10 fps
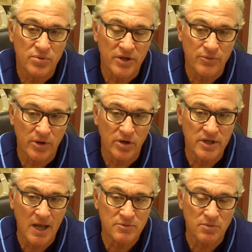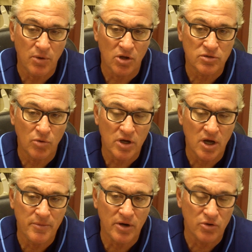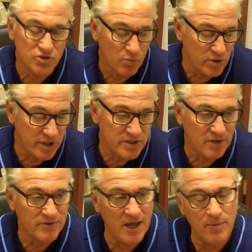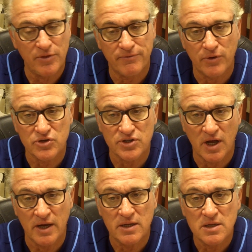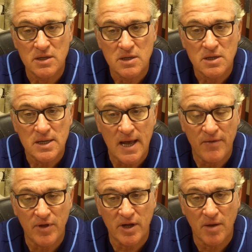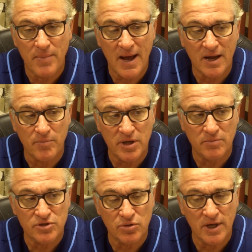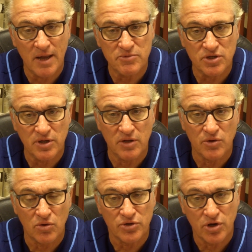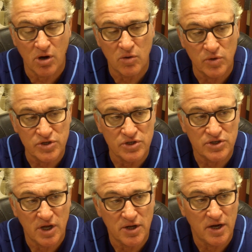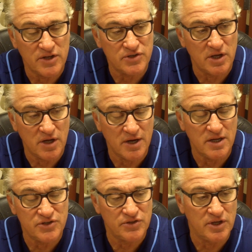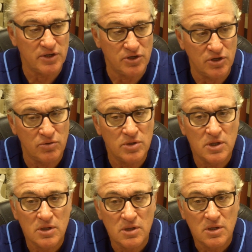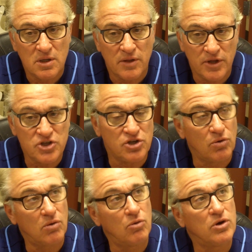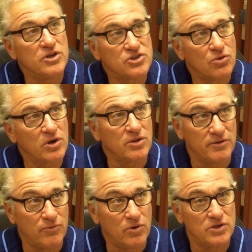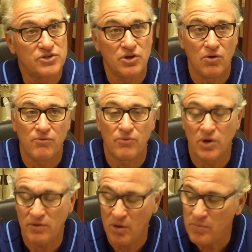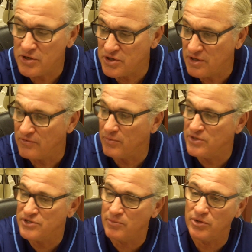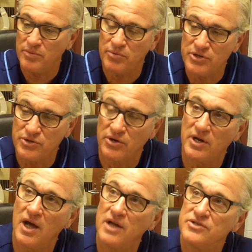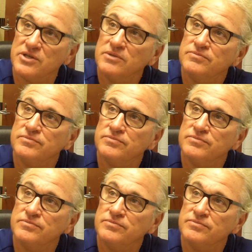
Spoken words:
Played 3 good games in Baltimore, come here, lose a really tough game on the first night, and then come back and beat them 2 games in their own yard, which is not an easy thing to do this year or historically for us. So for a whole bunch of different reasons, I'm really pleased with our guys.